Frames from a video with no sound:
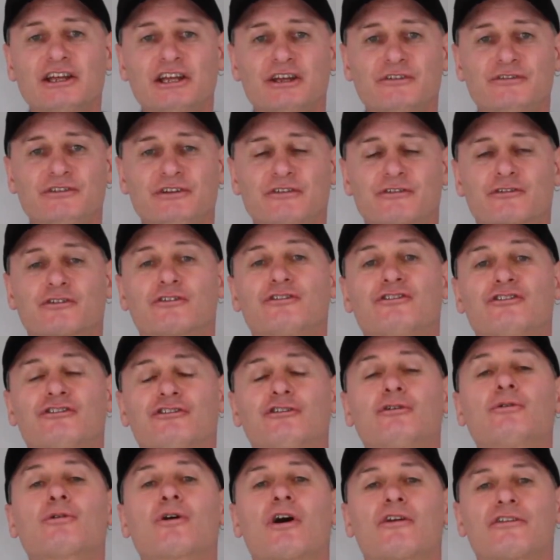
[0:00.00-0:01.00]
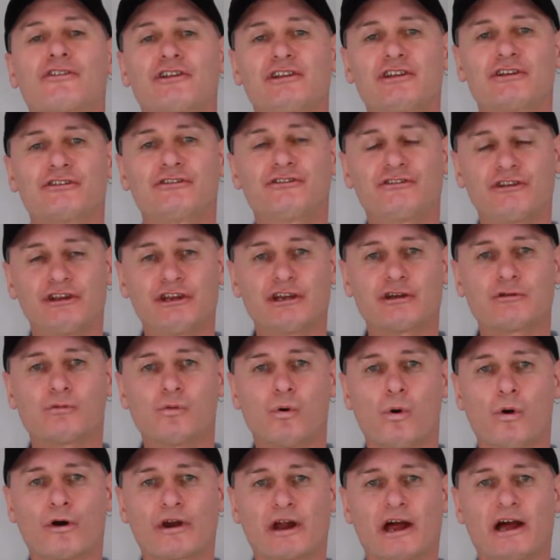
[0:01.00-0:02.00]
if you've still got the acidic
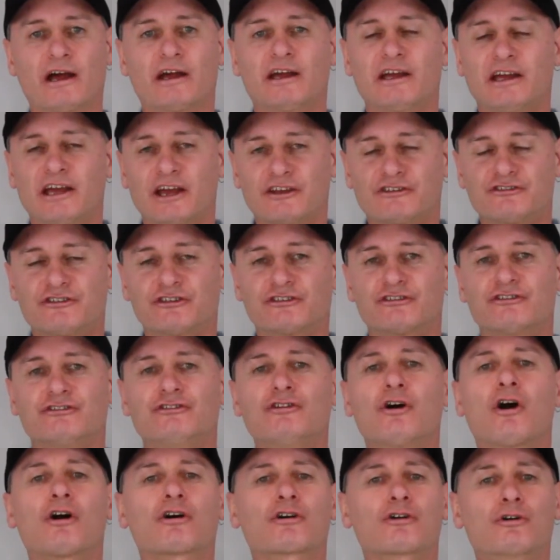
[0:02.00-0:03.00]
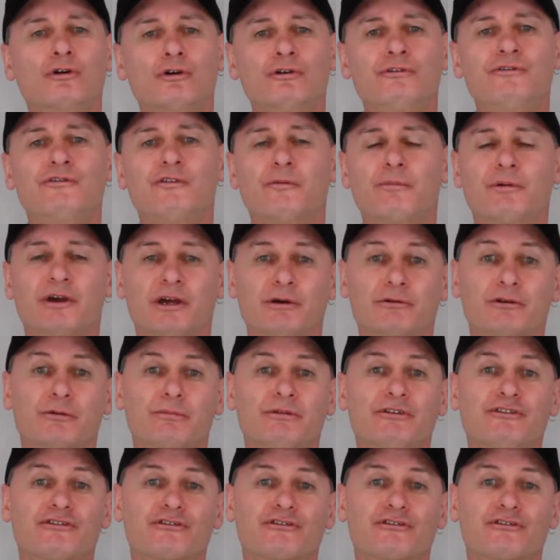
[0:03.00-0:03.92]
water, it's just not good for people to be